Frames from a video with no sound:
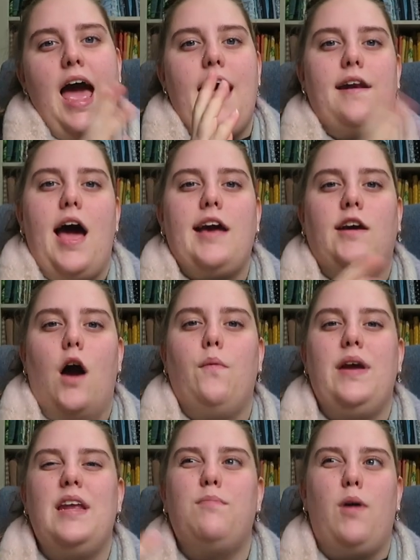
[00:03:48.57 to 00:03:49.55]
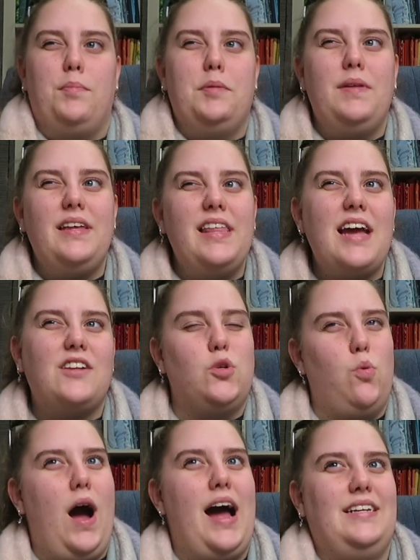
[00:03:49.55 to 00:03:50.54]
and I go in probably like
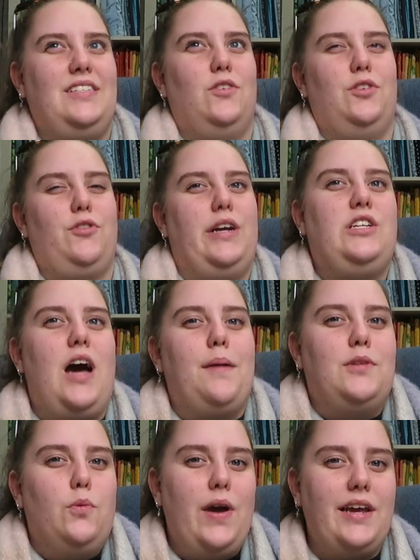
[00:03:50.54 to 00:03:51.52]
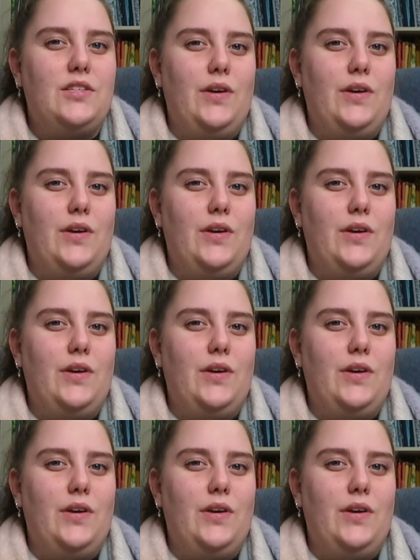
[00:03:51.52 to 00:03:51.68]
twice or three times a week.